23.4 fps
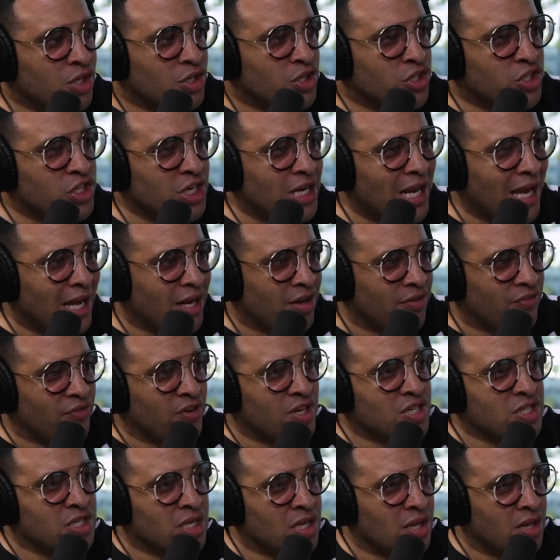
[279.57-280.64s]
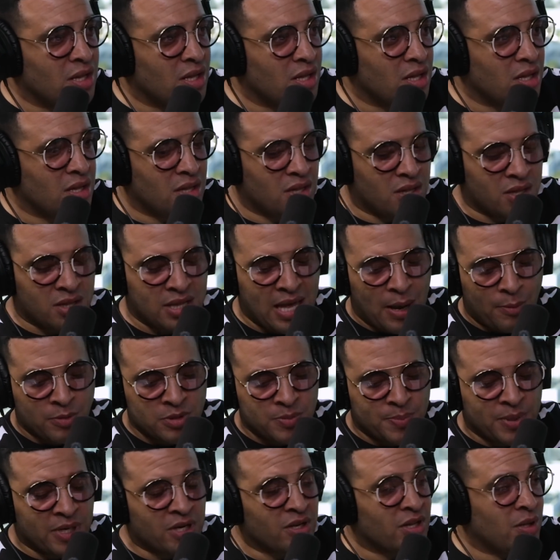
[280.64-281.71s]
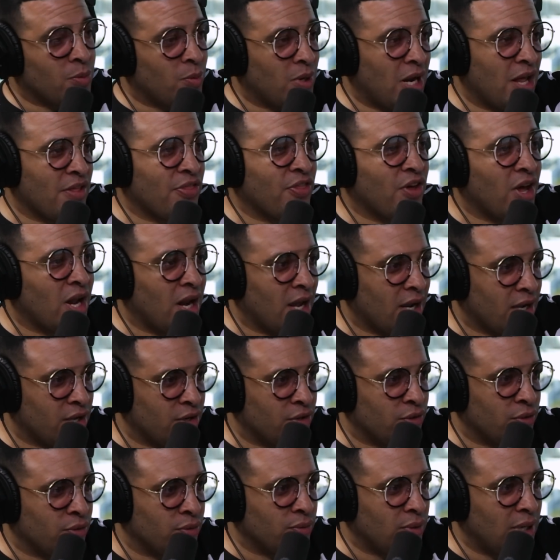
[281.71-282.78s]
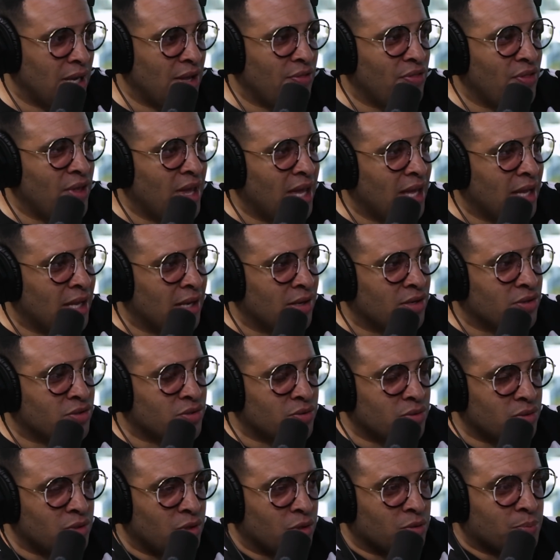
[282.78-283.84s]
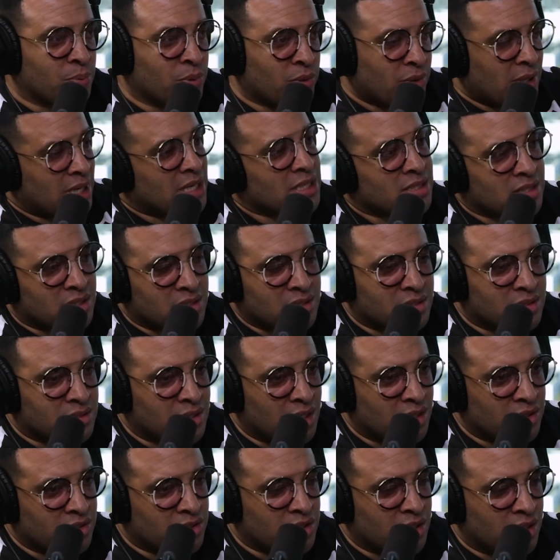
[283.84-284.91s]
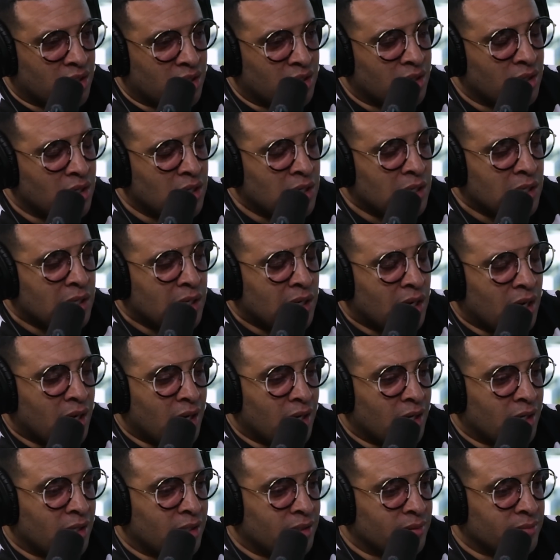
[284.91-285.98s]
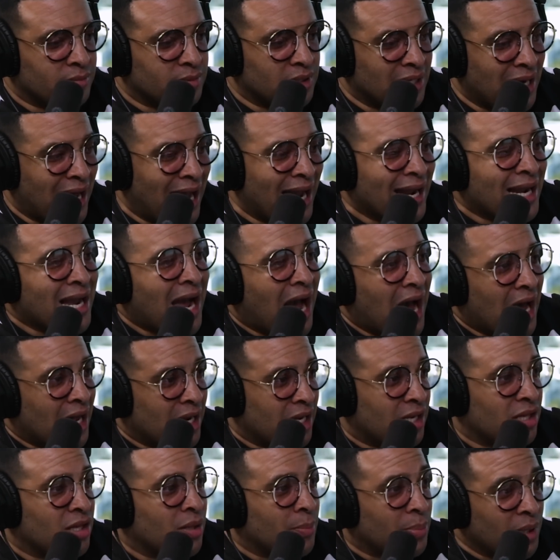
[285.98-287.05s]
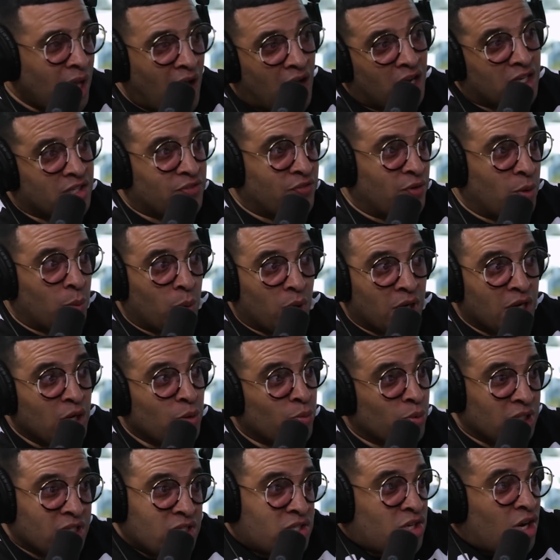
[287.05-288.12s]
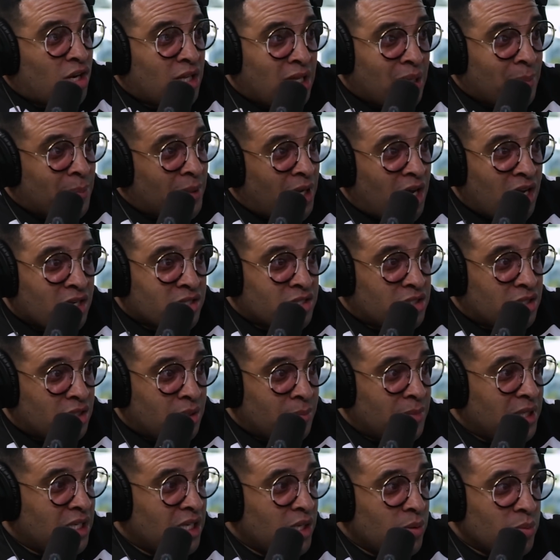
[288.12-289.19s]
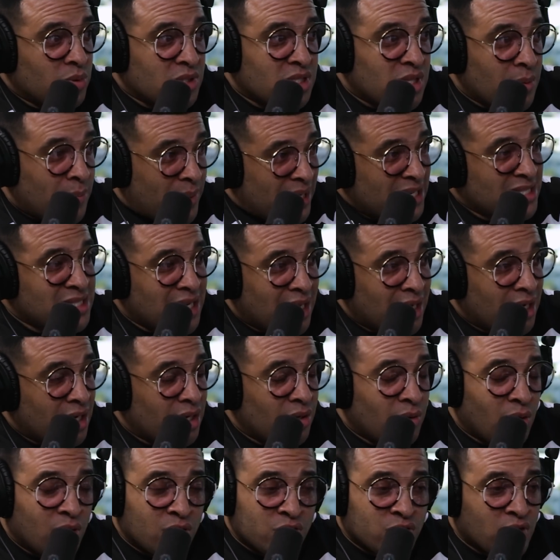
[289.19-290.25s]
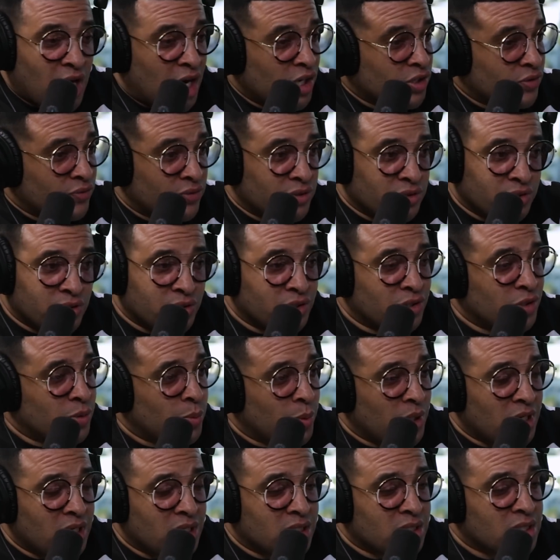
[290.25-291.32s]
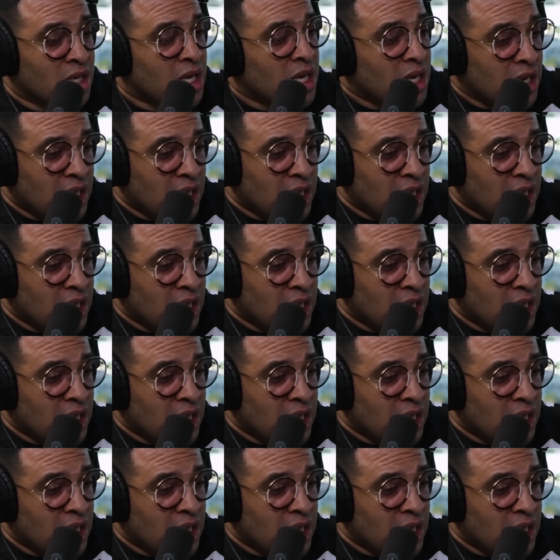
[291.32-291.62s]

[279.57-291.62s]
she had a vision that was bigger than what I thought I could do. Mm-hmm. And then, you know, Perez is such a uh, an icon in the blogosphere where he really started that blog shit. I mean, he mm-hmm. was the mm-hmm. best at it. As controversial as he was,